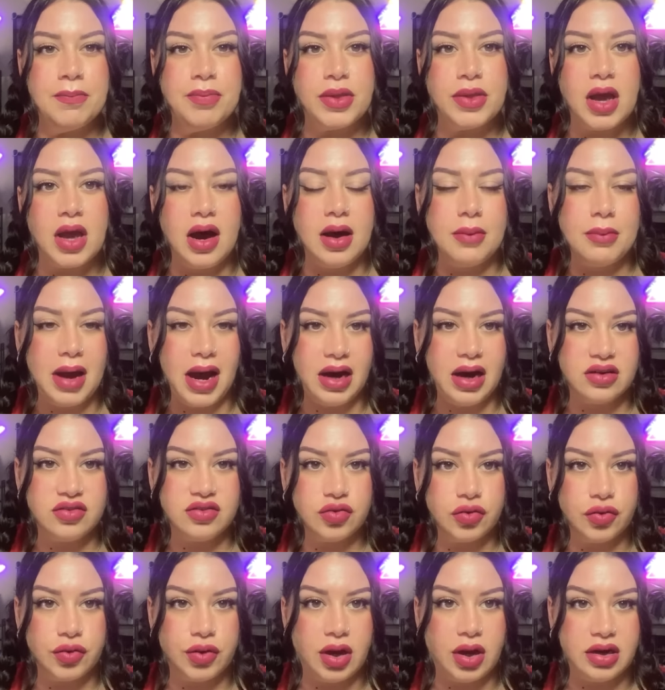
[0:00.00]

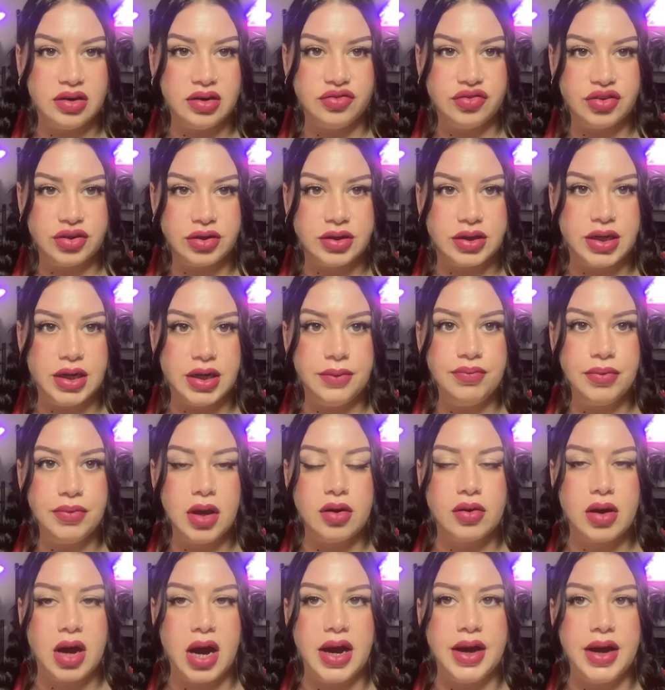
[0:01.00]
astrologically,
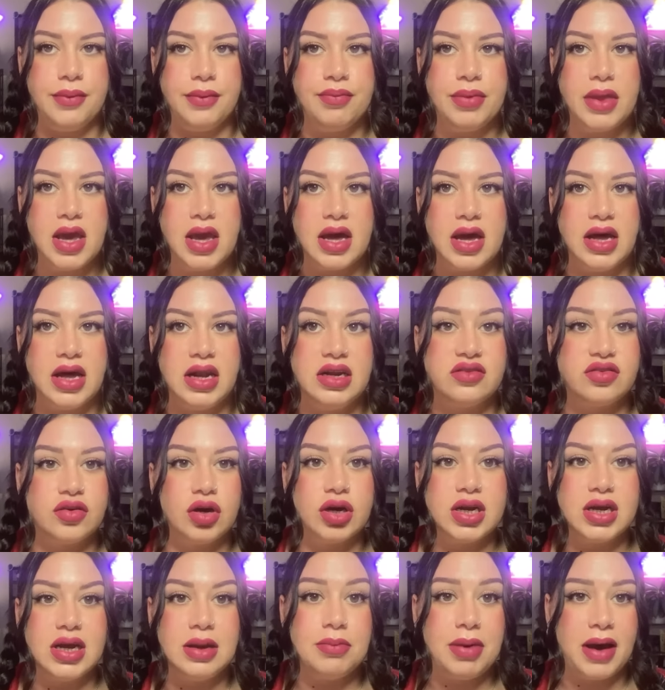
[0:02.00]
okay? And it's going
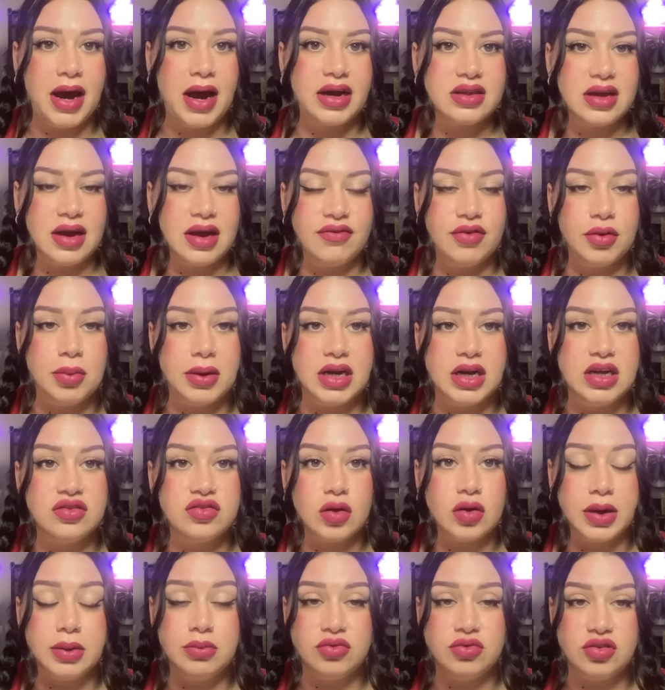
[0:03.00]
to impact everybody, so
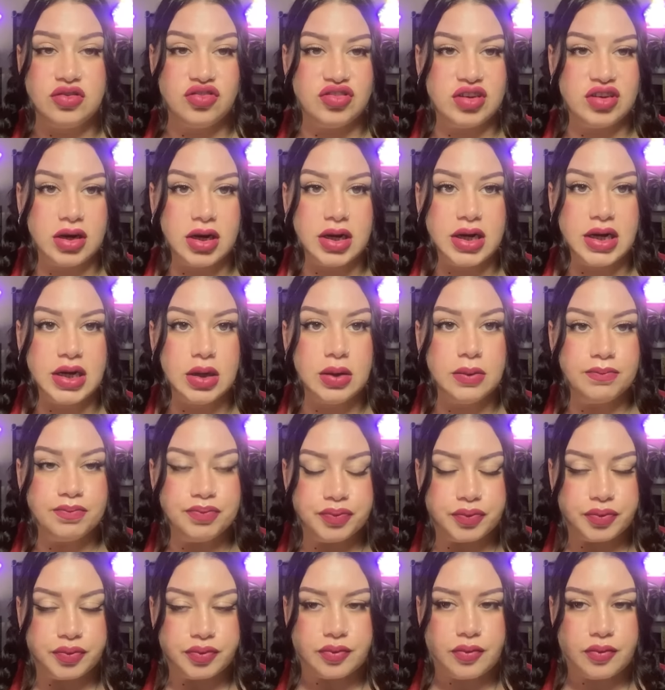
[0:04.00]
I'm just sharing
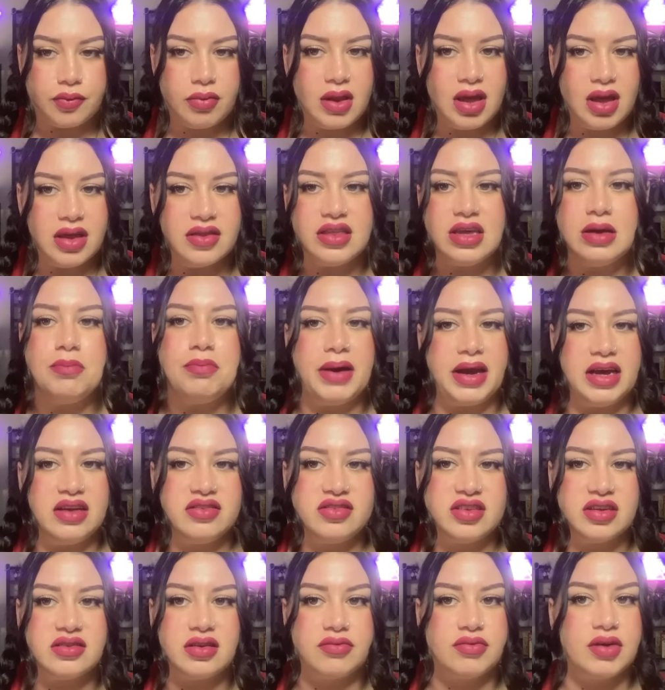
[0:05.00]
the
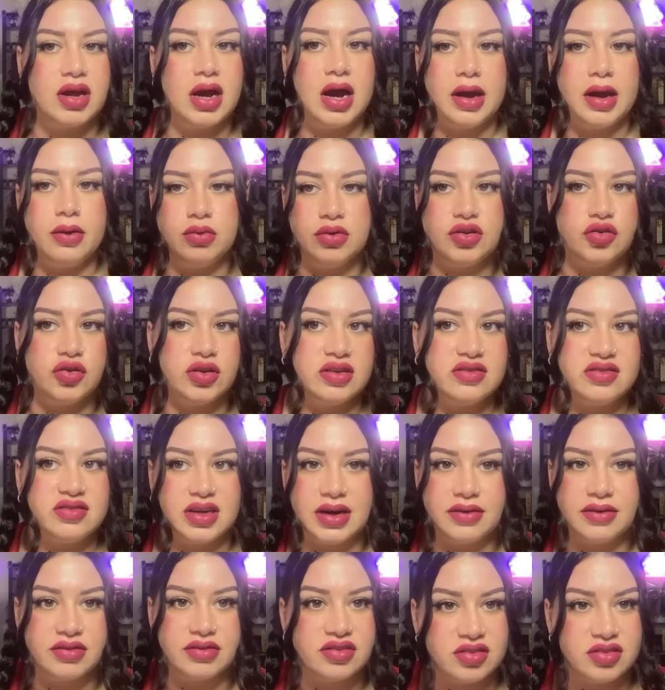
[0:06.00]
basics of it. I will do this in
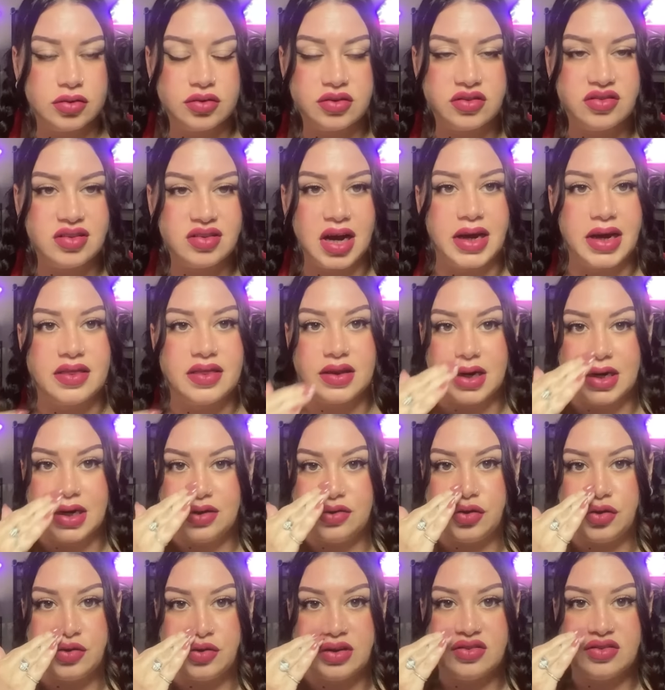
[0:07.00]
every single sign that I
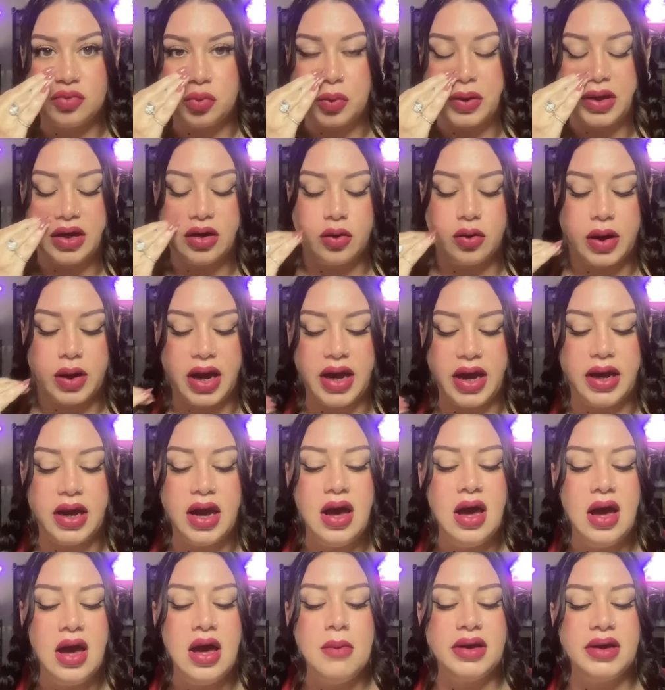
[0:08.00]
do this week, okay?
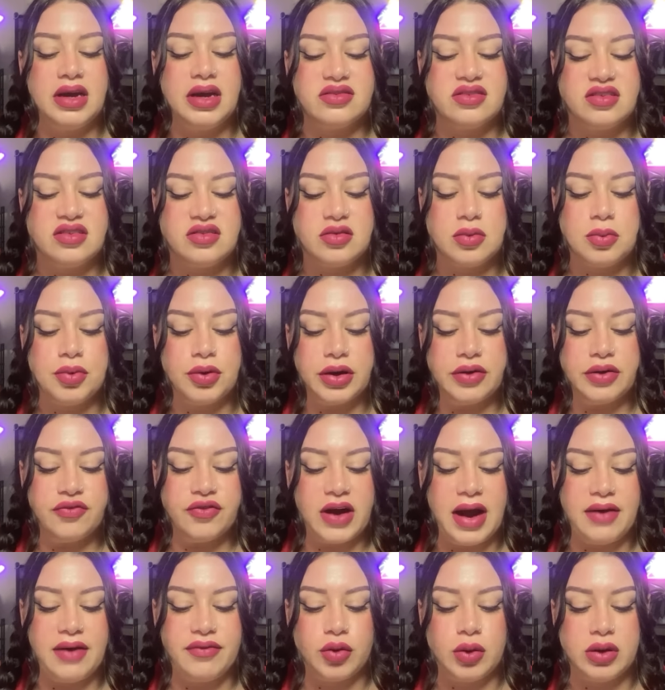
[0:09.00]
Because it's important for
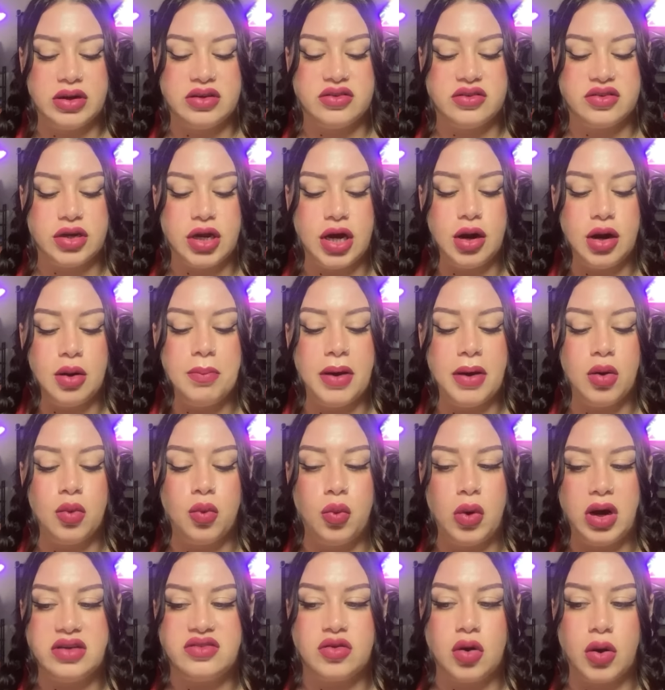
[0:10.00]
everyone to know. But
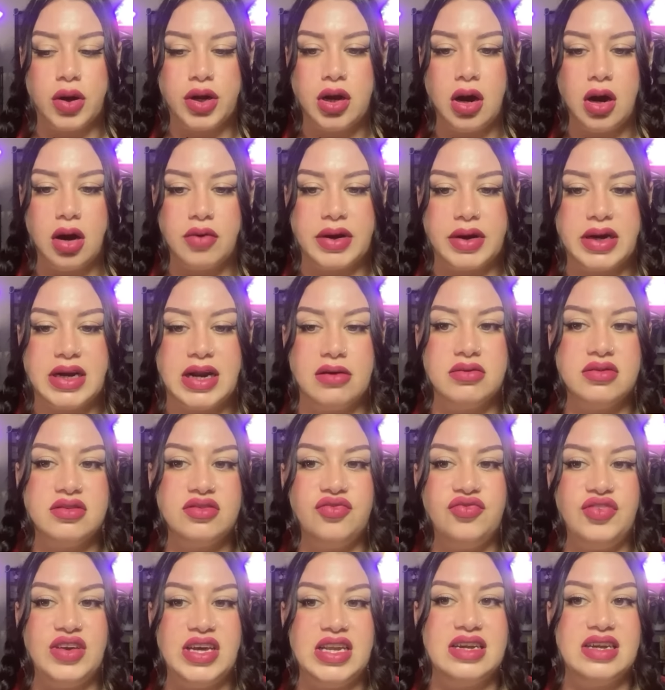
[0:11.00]
what's going on right now is
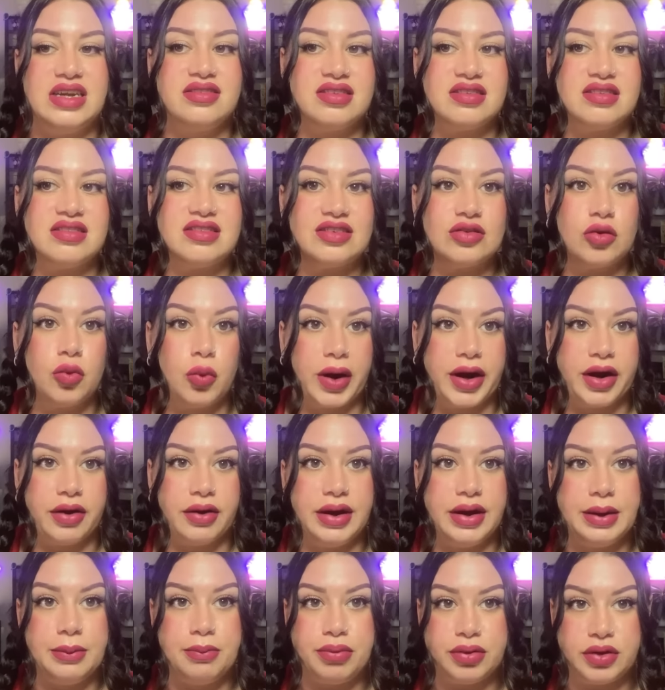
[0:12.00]
Venus is
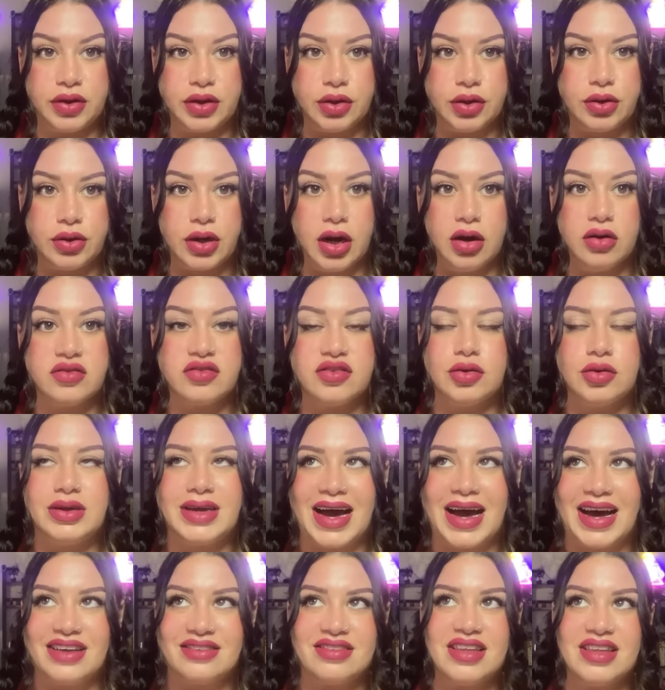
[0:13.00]
squaring Pluto. So
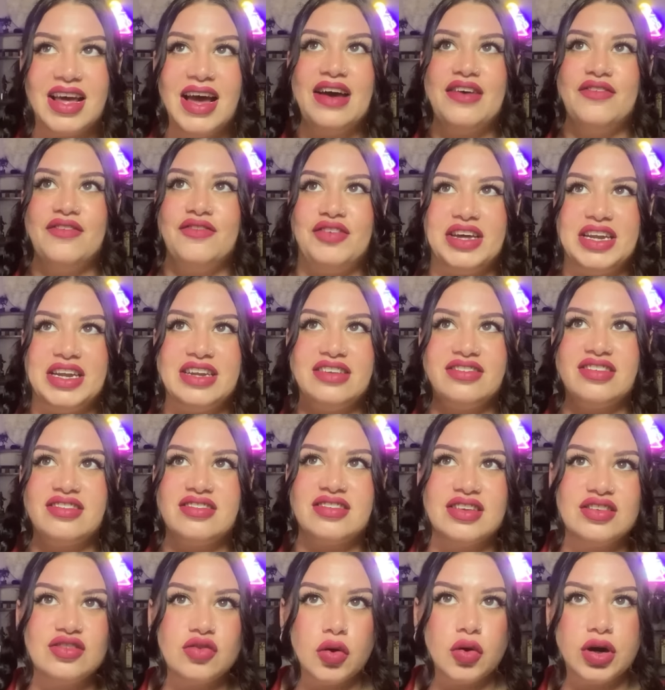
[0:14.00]
yes, Venus is
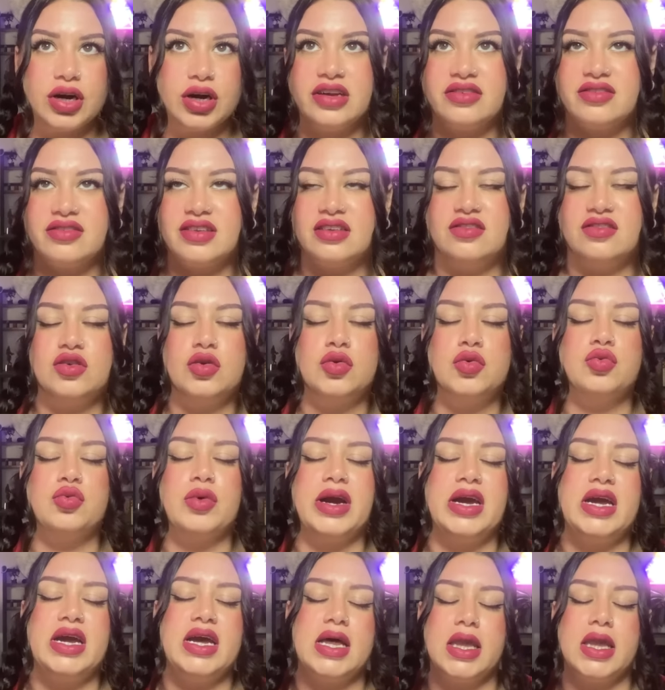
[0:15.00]
in Taurus. That's
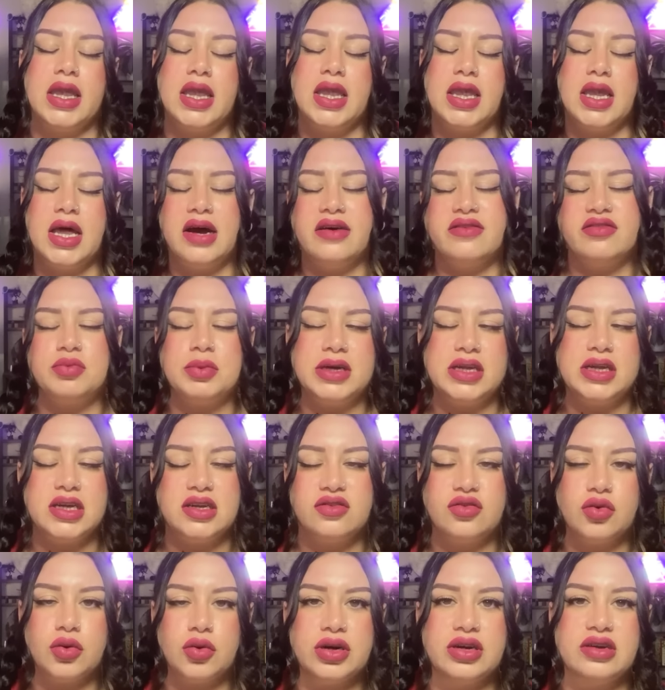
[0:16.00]
great. It loves being in
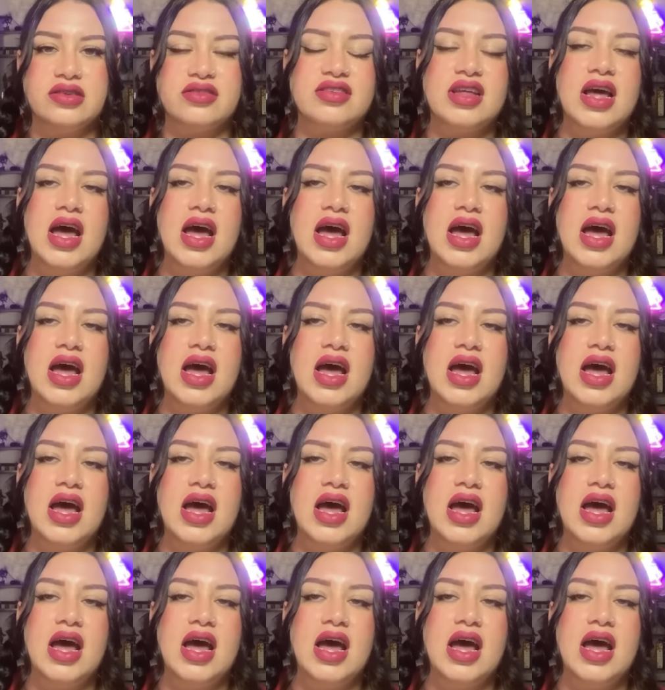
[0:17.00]
Taurus.